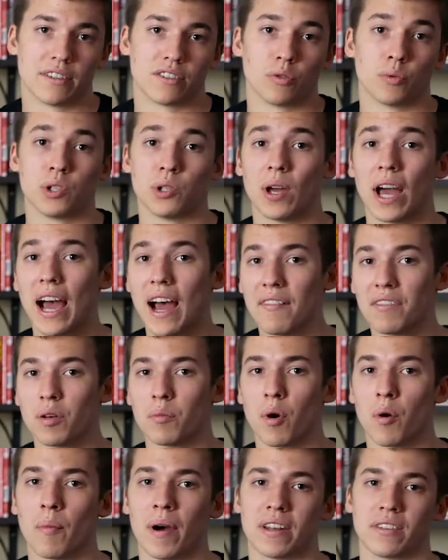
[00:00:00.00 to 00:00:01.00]
So when you have the
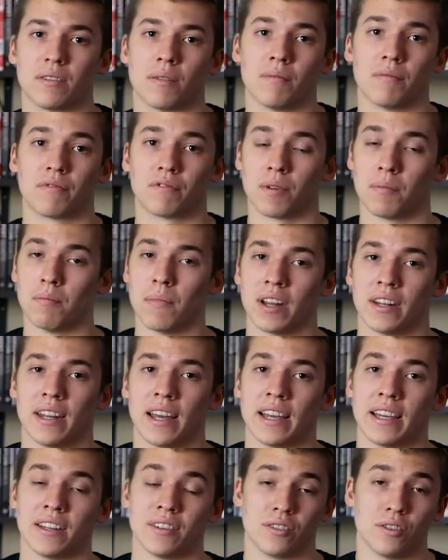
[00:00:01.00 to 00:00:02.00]
momentum from
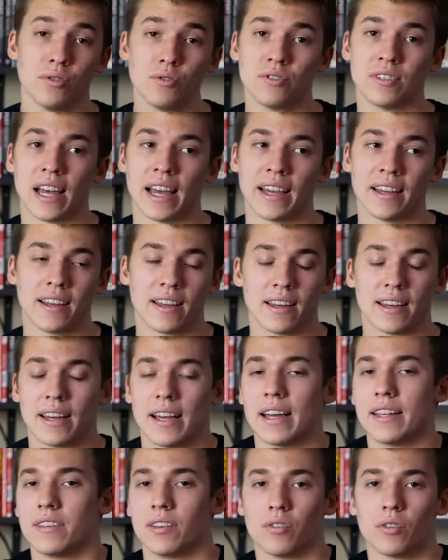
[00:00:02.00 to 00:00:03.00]
Monday and Tuesday,
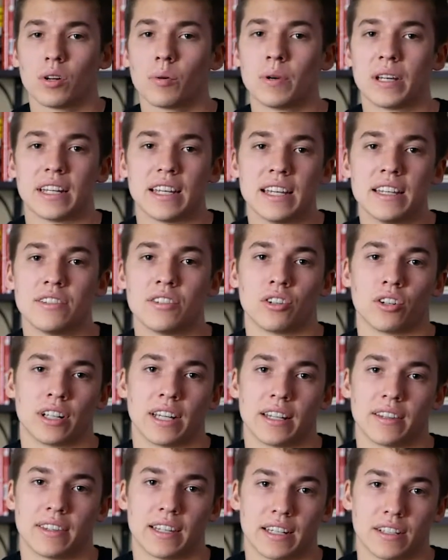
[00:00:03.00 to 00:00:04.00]
it's a little bit easier to
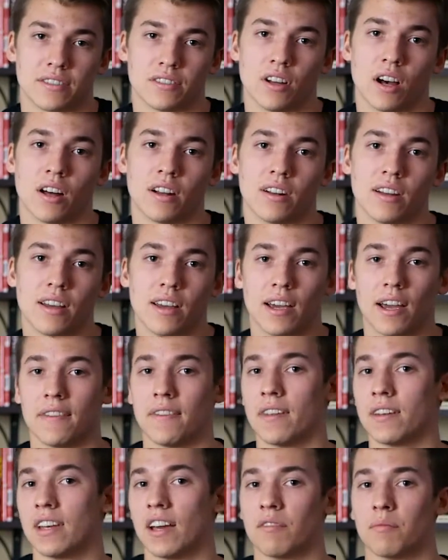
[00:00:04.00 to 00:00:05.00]
get things done.
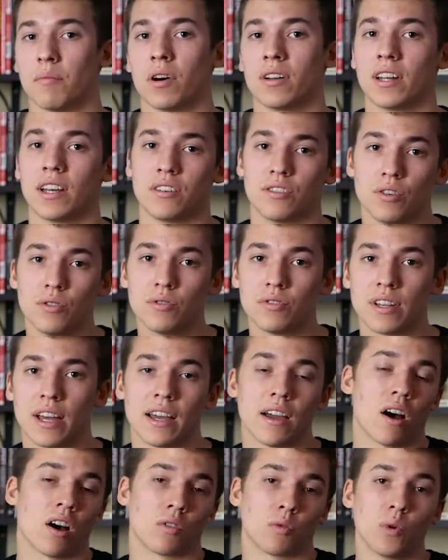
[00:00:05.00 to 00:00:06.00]
And then you have Monday and
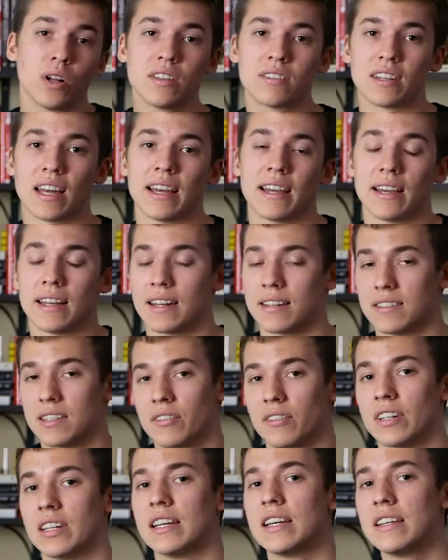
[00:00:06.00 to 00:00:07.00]
Tuesday on Wednesday, and it's
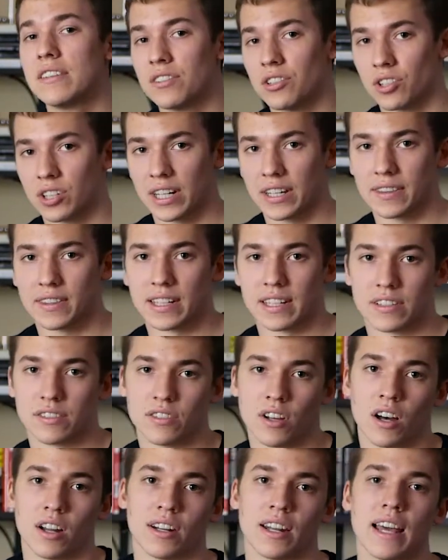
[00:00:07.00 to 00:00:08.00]
even easier to get things
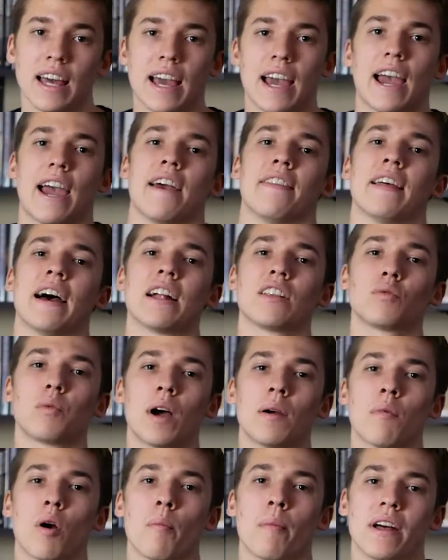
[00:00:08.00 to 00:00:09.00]
done. And that's
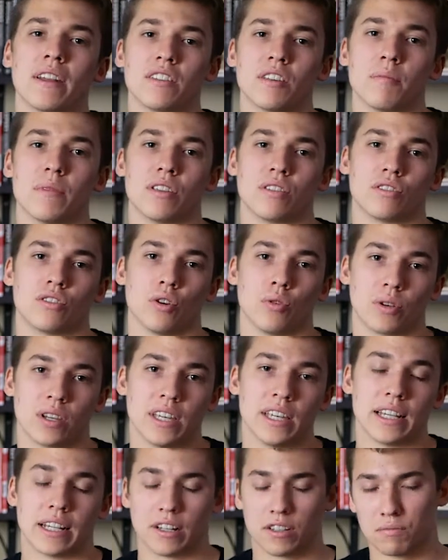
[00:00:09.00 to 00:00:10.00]
why momentum is so
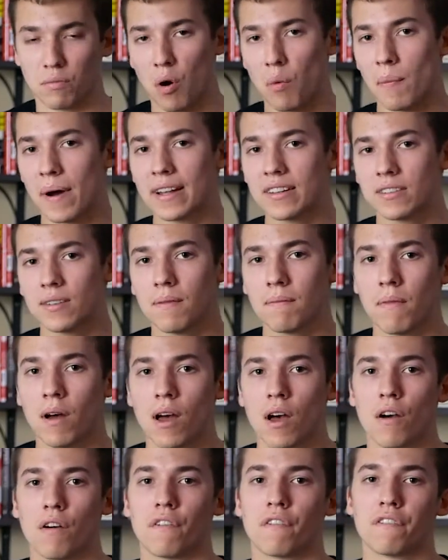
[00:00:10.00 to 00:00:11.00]
key, because momentum
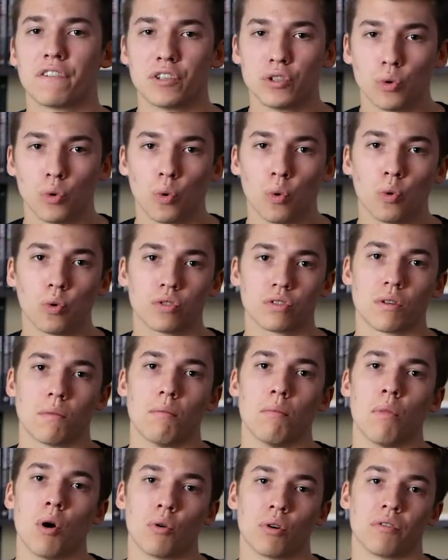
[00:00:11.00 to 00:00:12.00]
fuels
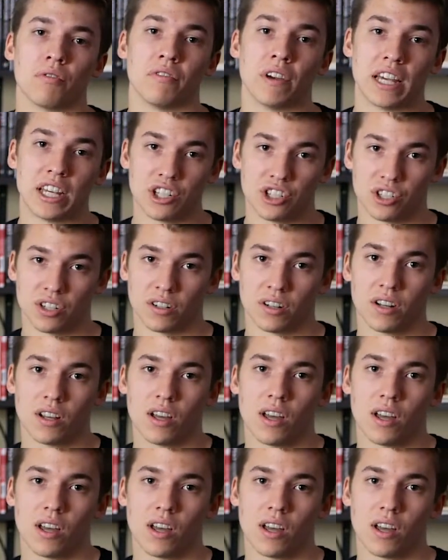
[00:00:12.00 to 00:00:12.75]
motivation.